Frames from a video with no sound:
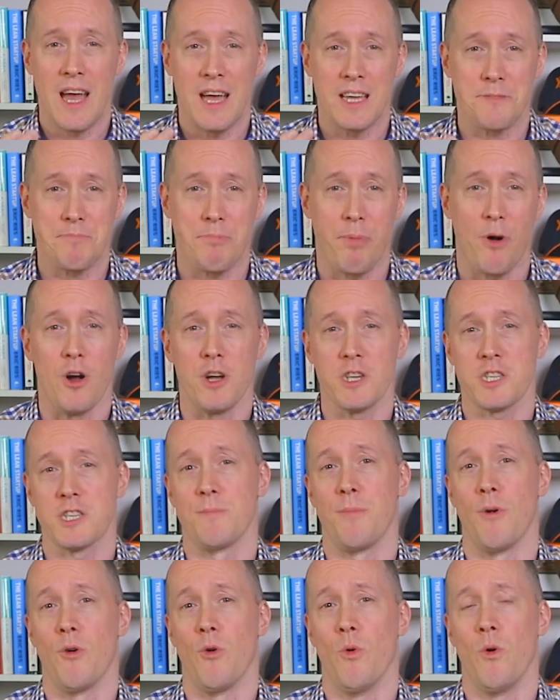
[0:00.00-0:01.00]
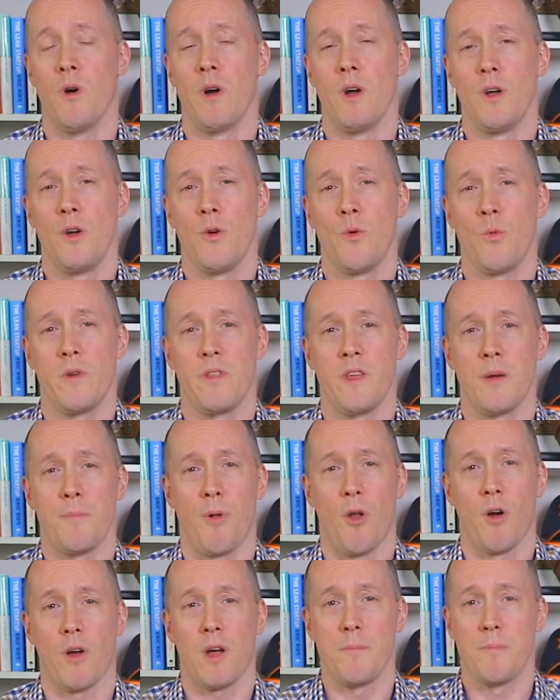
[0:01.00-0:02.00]
as possible with your
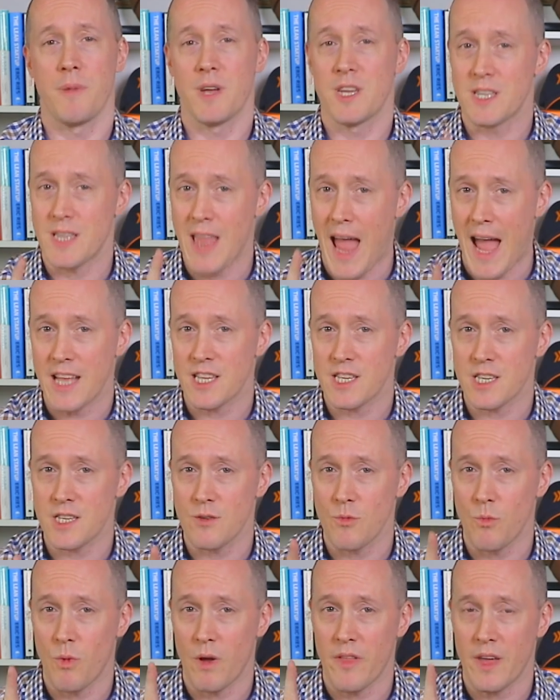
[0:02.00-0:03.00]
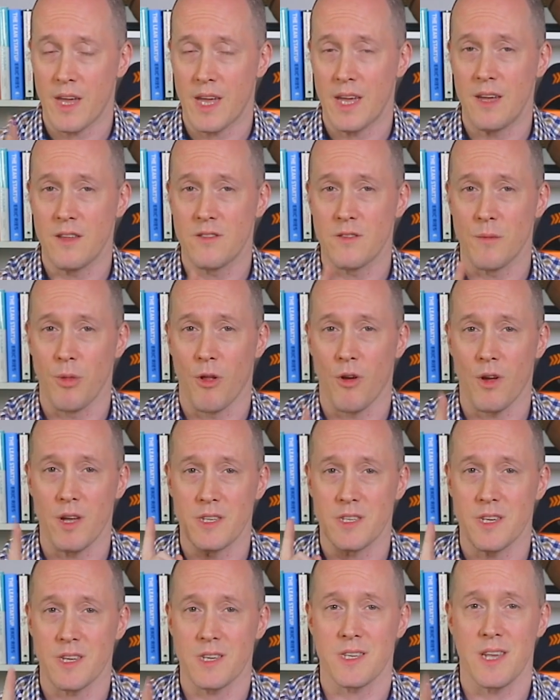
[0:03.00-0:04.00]
blogging, because that's where the key to blogging
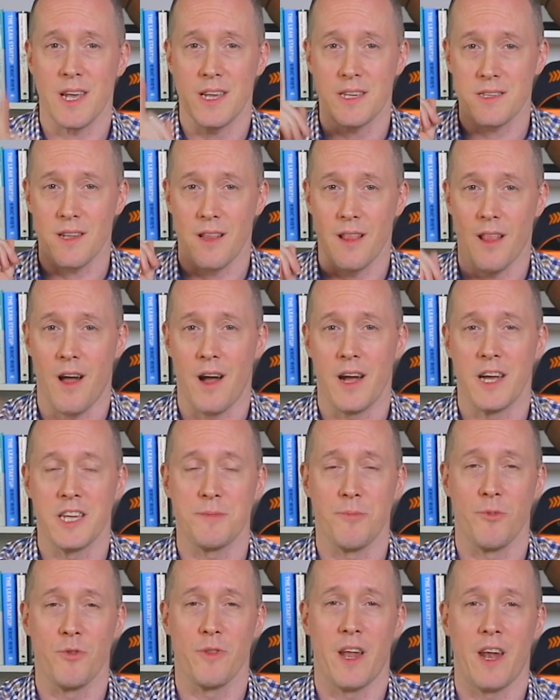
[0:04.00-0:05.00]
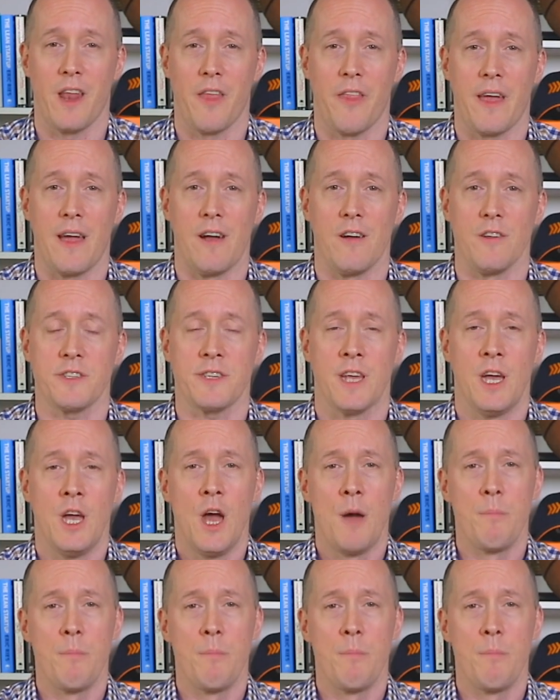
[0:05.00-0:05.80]
success lies more than anything else.